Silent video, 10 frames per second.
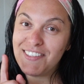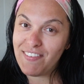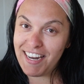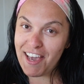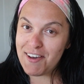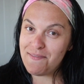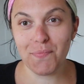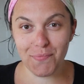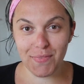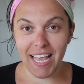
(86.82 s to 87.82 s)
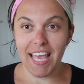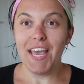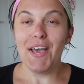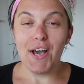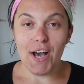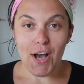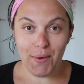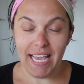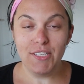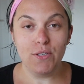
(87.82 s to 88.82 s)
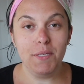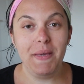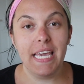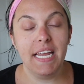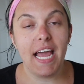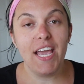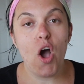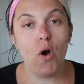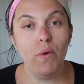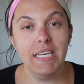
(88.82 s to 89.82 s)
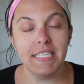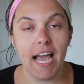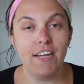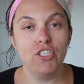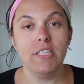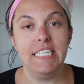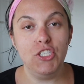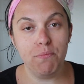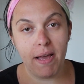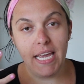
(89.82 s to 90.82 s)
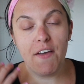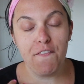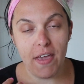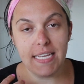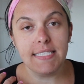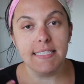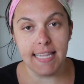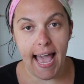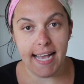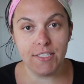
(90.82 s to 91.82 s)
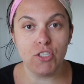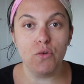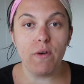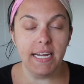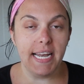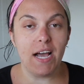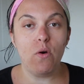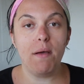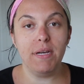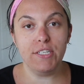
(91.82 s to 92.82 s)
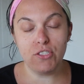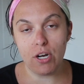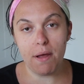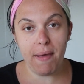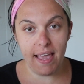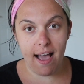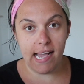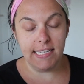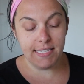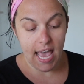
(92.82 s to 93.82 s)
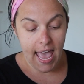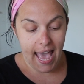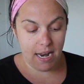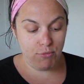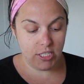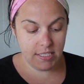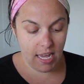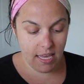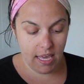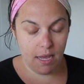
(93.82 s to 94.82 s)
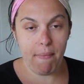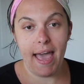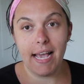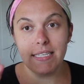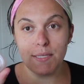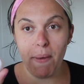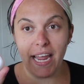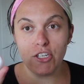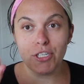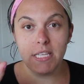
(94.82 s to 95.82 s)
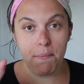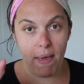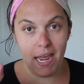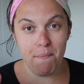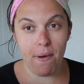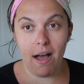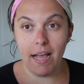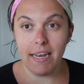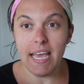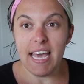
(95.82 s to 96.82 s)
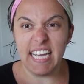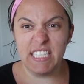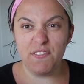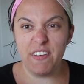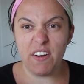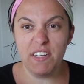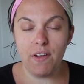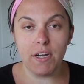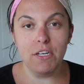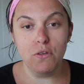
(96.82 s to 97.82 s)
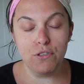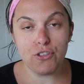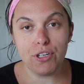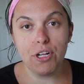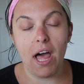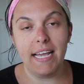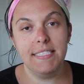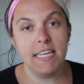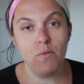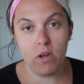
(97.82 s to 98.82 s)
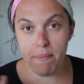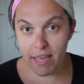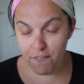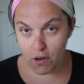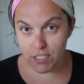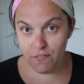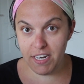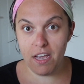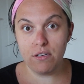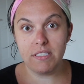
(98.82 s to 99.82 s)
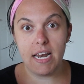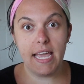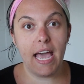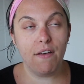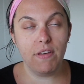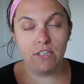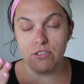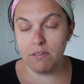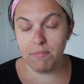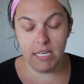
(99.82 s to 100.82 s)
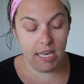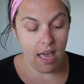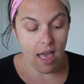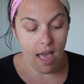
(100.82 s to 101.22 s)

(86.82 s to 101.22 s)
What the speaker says: video. Okay, so to begin, I always actually do my face last. So right now I'm gonna start on my eyes, and I'm just taking MAC's Painterly Paint Pot. It's very neutral. I said in one of my first videos that I have extremely